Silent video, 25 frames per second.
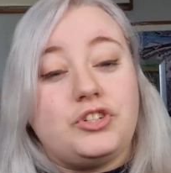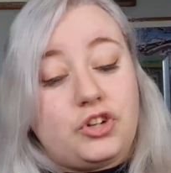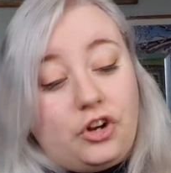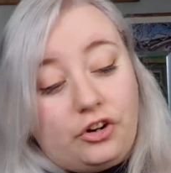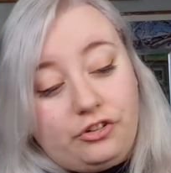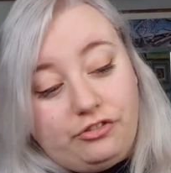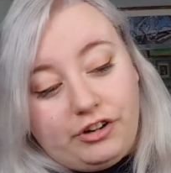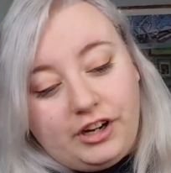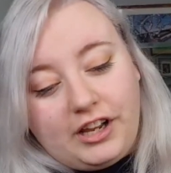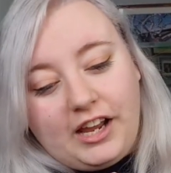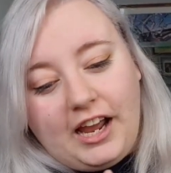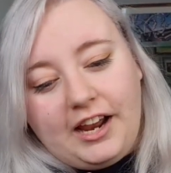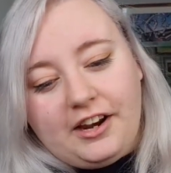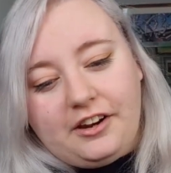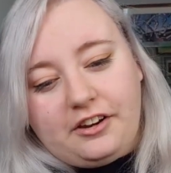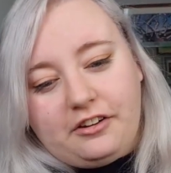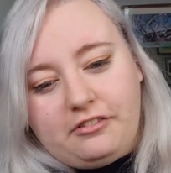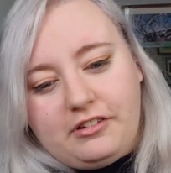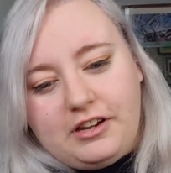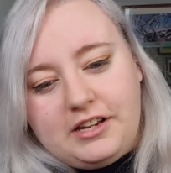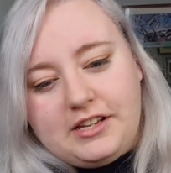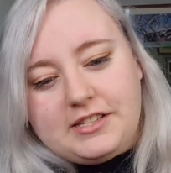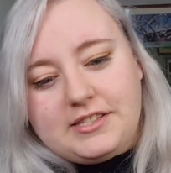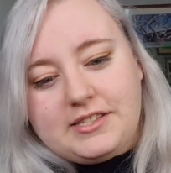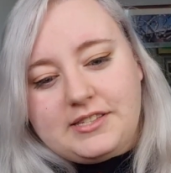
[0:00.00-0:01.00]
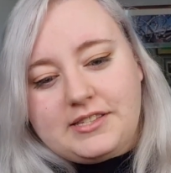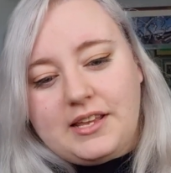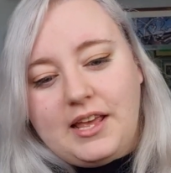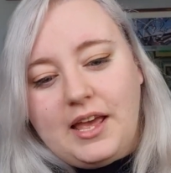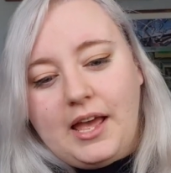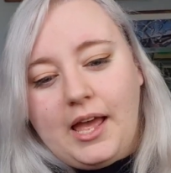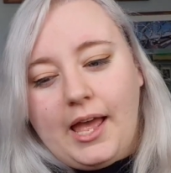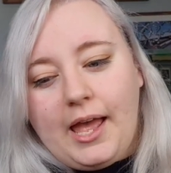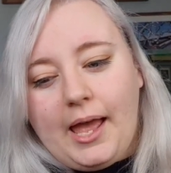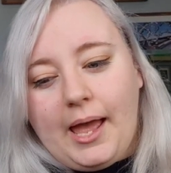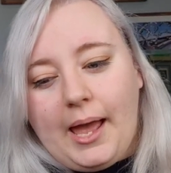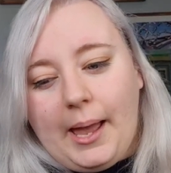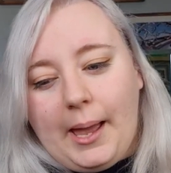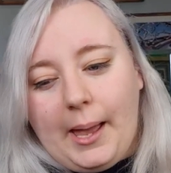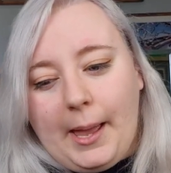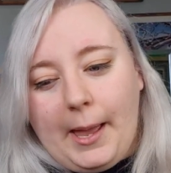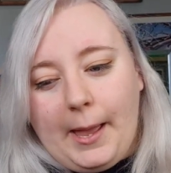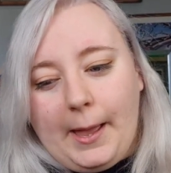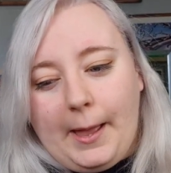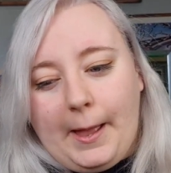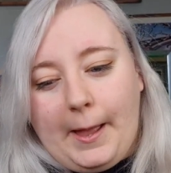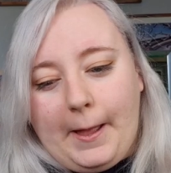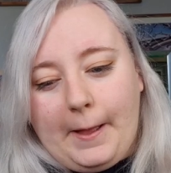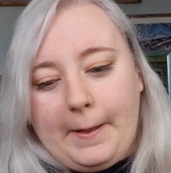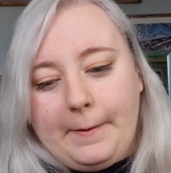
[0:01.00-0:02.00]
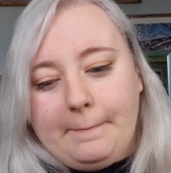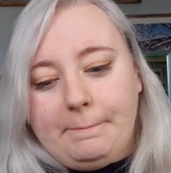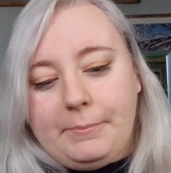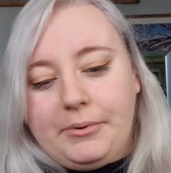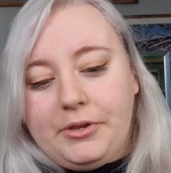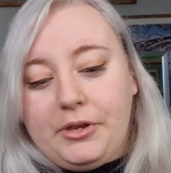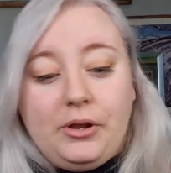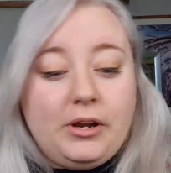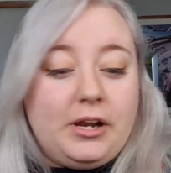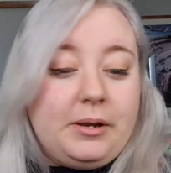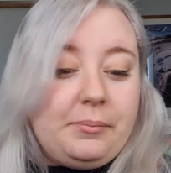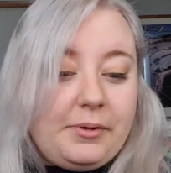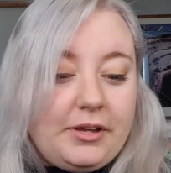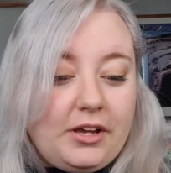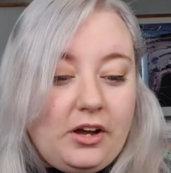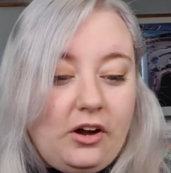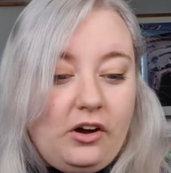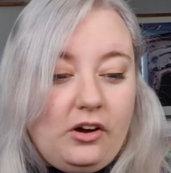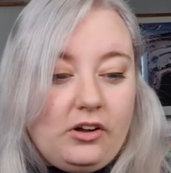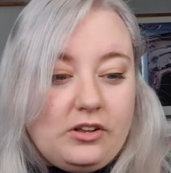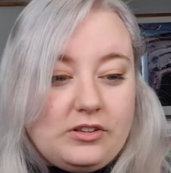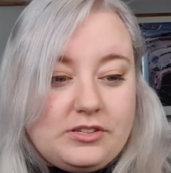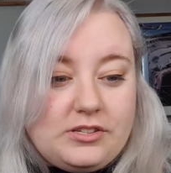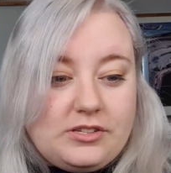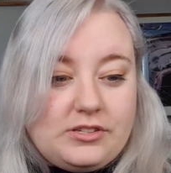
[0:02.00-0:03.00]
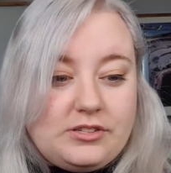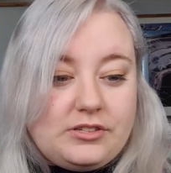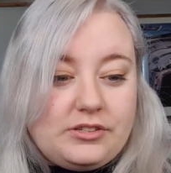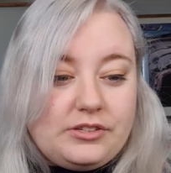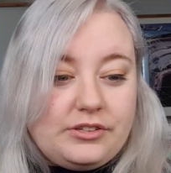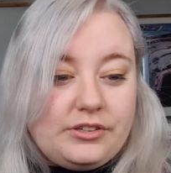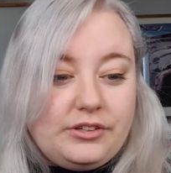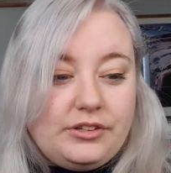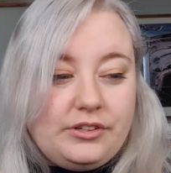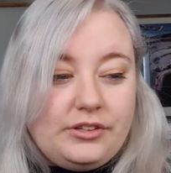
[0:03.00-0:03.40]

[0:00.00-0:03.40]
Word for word: genre categories, uh, purely because.